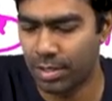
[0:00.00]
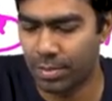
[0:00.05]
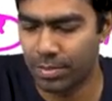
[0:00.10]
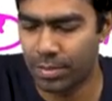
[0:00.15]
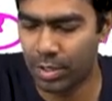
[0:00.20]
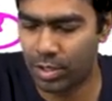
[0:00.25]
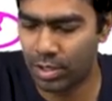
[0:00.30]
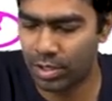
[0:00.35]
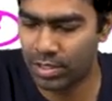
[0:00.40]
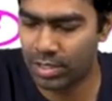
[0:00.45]

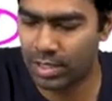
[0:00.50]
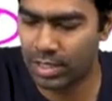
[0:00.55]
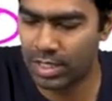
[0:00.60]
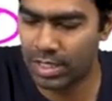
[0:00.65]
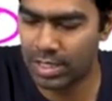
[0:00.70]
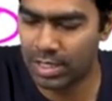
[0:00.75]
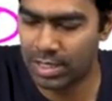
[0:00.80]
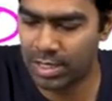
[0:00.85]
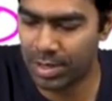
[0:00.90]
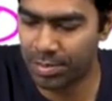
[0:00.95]
Because
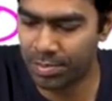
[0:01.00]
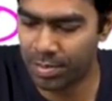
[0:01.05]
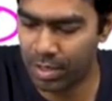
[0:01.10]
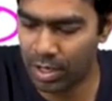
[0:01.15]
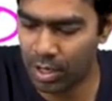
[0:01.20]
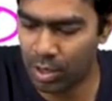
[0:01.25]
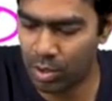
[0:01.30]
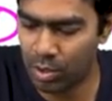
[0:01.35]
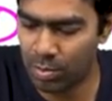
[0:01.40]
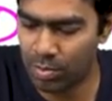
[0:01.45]
this temporal
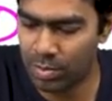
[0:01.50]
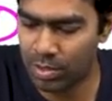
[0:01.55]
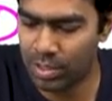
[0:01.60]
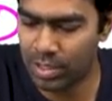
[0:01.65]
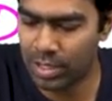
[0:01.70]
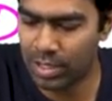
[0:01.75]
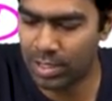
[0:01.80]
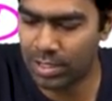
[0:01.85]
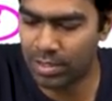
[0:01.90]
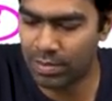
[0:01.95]
lobe
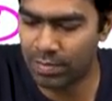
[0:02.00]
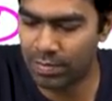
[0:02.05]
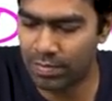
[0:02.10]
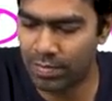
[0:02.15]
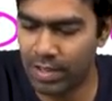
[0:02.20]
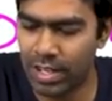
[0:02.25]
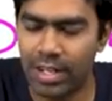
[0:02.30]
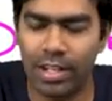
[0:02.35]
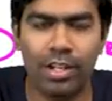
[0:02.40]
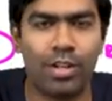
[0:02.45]
is
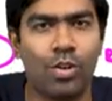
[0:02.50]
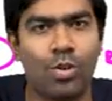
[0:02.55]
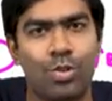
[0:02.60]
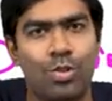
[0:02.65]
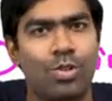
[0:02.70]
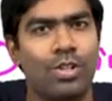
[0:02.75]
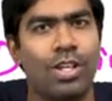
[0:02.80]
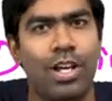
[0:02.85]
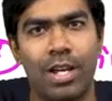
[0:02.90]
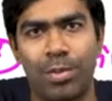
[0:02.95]
very close
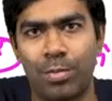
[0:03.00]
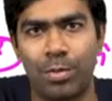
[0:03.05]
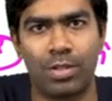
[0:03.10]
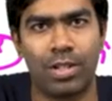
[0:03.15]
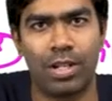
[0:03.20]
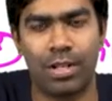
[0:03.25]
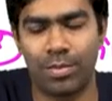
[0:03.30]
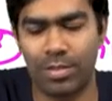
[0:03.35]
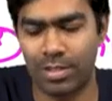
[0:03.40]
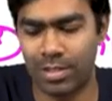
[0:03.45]
to the
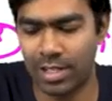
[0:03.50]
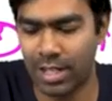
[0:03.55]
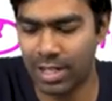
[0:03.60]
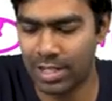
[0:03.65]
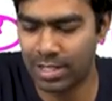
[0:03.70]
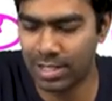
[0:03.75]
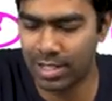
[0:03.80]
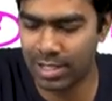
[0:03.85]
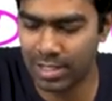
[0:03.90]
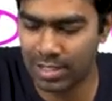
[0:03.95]
hypothalamus. That
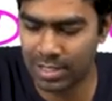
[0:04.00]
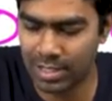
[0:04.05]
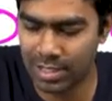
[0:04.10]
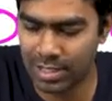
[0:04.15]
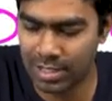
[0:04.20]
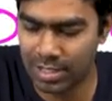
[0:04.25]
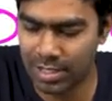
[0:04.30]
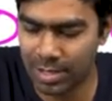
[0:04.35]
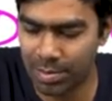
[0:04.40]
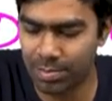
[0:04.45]
is the reason
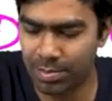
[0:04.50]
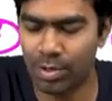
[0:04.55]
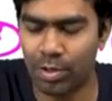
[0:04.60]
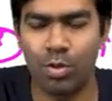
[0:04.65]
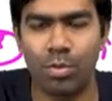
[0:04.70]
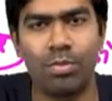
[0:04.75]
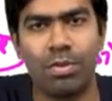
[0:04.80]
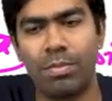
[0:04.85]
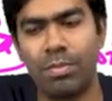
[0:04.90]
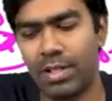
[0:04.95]
these temporal
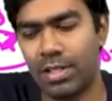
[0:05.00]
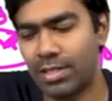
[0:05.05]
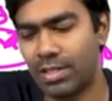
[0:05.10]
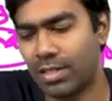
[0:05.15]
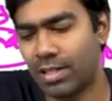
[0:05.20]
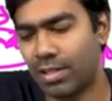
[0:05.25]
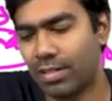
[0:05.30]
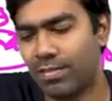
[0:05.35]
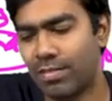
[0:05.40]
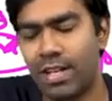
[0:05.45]
lobe epilepsies
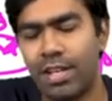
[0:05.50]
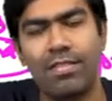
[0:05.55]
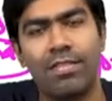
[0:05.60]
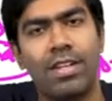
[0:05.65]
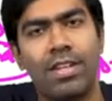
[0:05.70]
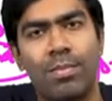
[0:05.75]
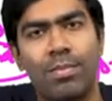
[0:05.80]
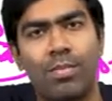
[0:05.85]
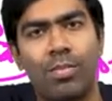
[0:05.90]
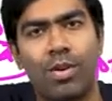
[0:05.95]
are very,
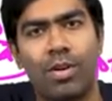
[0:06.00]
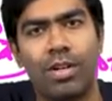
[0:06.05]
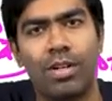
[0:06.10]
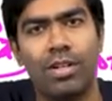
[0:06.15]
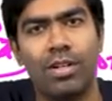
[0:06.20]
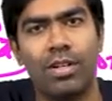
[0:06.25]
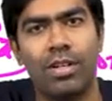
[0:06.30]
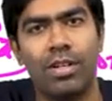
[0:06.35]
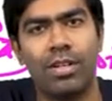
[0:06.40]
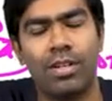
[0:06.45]
very important,
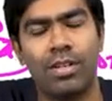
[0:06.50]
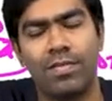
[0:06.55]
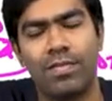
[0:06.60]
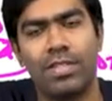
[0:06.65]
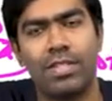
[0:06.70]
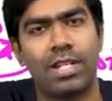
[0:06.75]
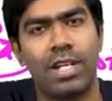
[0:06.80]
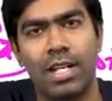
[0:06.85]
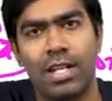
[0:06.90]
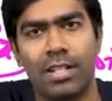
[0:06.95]

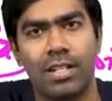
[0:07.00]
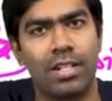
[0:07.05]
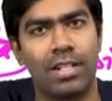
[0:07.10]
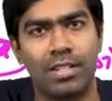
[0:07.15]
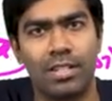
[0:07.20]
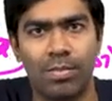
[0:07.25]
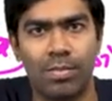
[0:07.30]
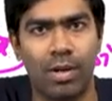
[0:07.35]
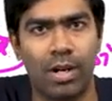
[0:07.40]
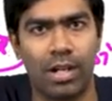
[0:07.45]
which can increase
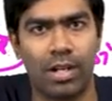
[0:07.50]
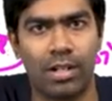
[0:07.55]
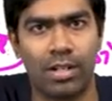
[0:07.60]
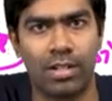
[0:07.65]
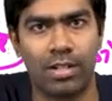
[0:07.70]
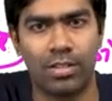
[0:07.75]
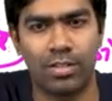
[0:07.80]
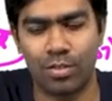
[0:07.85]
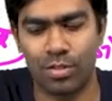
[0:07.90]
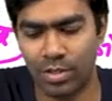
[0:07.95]
the prolactin.
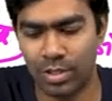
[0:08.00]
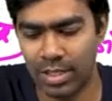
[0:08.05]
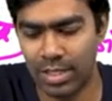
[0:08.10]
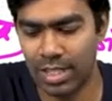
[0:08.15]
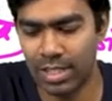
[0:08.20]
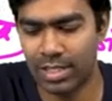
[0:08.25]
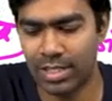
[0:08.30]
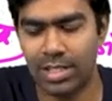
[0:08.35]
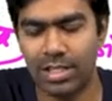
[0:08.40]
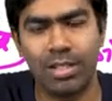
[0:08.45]
So
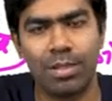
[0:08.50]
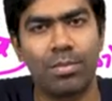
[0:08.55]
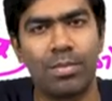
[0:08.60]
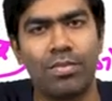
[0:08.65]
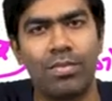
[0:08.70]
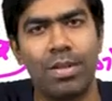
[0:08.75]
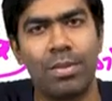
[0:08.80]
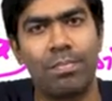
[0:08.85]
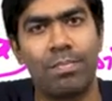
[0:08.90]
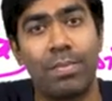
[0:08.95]
these are some
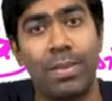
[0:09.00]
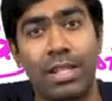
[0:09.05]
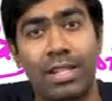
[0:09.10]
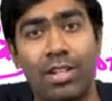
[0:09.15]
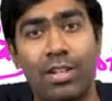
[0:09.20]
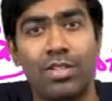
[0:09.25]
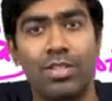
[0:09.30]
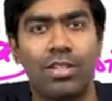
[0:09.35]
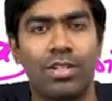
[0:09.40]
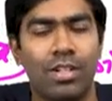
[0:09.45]
of the
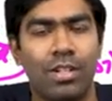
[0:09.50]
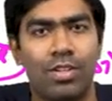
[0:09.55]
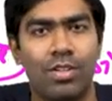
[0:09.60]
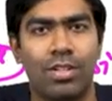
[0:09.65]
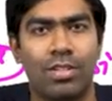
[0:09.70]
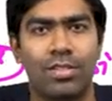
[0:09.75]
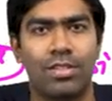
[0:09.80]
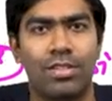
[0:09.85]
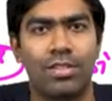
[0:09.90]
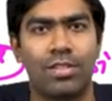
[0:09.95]
pathological
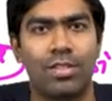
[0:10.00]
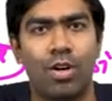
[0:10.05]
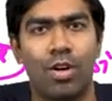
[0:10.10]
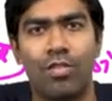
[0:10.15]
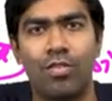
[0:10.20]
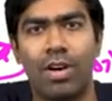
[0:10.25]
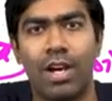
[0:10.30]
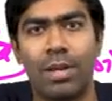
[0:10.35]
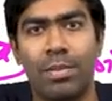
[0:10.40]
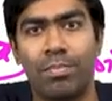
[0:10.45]
causes of
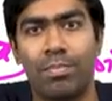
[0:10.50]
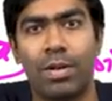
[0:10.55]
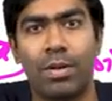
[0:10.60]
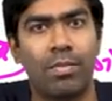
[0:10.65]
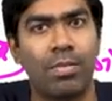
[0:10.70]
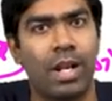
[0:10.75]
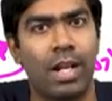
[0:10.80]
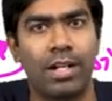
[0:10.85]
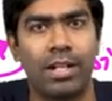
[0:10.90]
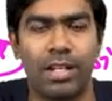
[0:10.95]

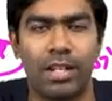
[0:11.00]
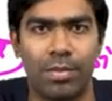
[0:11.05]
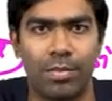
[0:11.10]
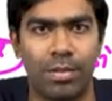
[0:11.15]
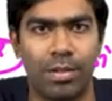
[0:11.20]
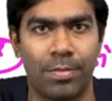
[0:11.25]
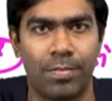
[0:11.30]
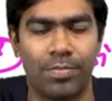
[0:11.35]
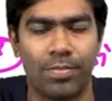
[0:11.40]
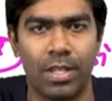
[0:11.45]

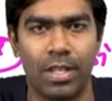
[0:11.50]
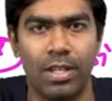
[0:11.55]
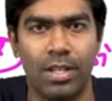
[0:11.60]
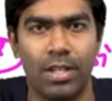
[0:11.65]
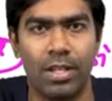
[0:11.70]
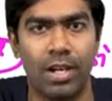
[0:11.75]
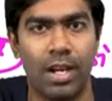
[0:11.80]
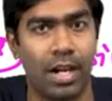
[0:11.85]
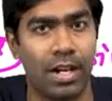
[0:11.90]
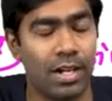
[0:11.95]
hyperprolactinemia.
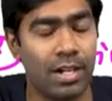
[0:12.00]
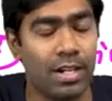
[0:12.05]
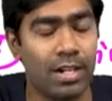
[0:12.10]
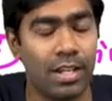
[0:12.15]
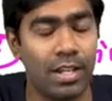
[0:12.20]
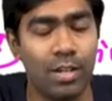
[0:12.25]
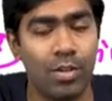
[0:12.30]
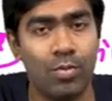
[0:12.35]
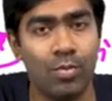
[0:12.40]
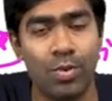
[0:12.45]
I didn't tell
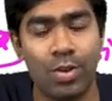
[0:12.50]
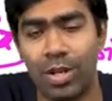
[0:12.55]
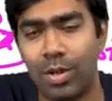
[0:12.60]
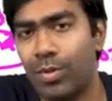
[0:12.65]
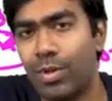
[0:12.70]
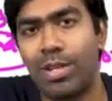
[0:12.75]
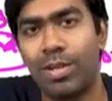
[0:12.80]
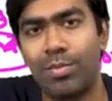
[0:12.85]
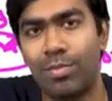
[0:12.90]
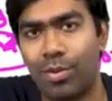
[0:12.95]
you very,
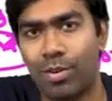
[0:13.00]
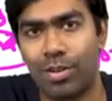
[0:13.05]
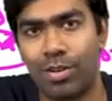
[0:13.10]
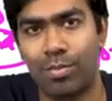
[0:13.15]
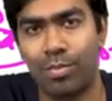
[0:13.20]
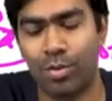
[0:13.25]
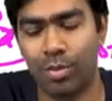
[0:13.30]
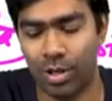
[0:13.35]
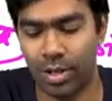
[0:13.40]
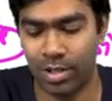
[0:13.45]
very
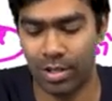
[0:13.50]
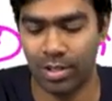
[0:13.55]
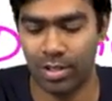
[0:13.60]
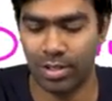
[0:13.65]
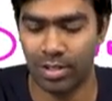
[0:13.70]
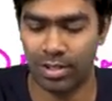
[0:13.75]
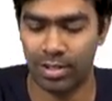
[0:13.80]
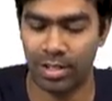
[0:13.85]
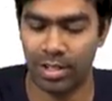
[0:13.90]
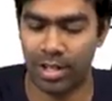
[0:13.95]
important point,
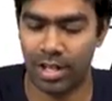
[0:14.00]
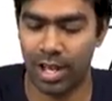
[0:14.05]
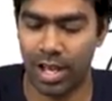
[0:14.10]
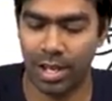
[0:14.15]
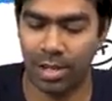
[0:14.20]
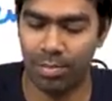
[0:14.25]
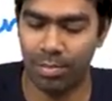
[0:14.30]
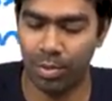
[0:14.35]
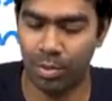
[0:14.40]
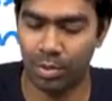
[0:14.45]
that
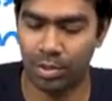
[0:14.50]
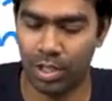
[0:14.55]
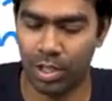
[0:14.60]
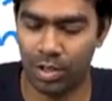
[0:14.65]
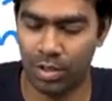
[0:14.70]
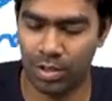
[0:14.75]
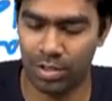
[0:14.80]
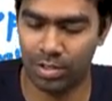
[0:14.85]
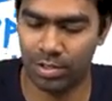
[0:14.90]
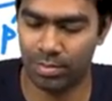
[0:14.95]

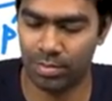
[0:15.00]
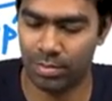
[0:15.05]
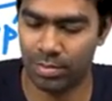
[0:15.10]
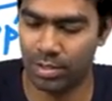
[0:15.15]
hypothyroidism.